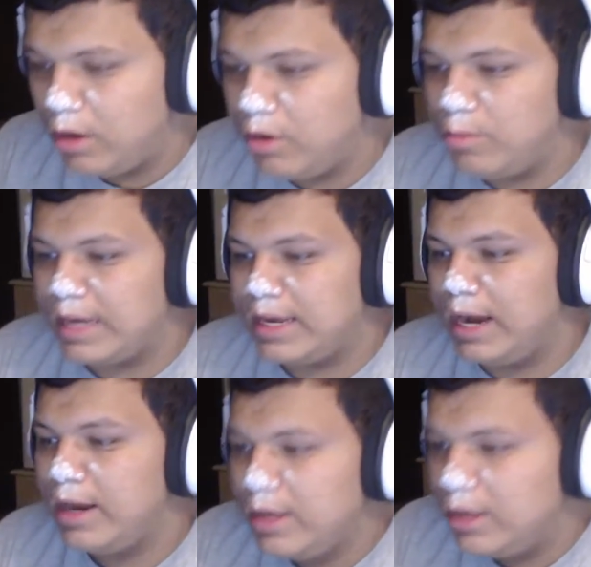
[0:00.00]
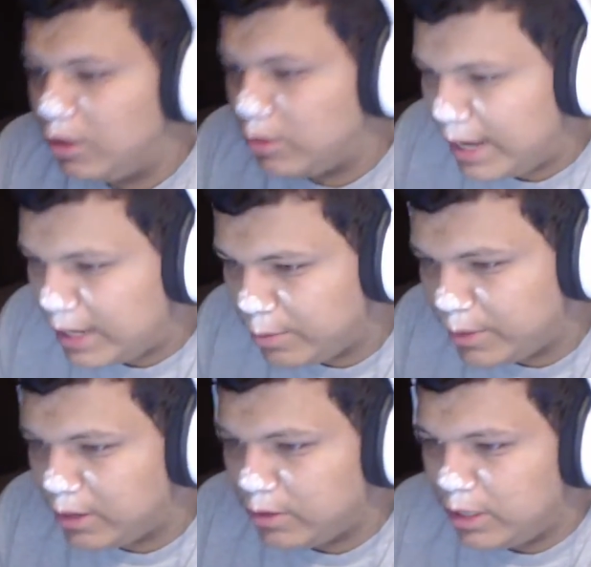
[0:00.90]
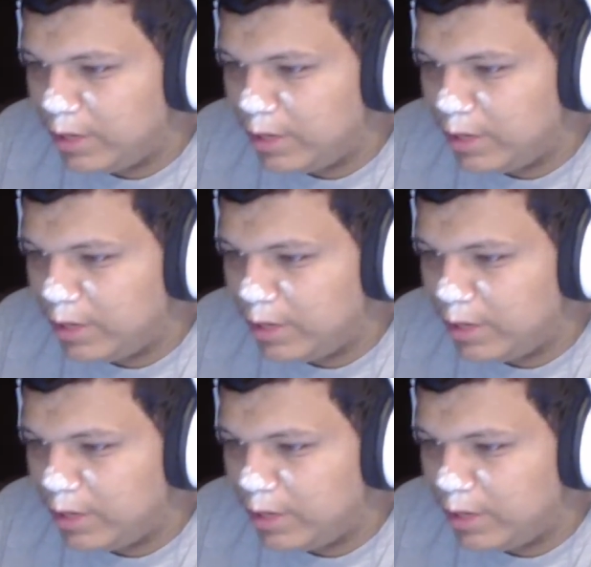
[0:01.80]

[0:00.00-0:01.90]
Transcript: Oh my god. Okay, here we go.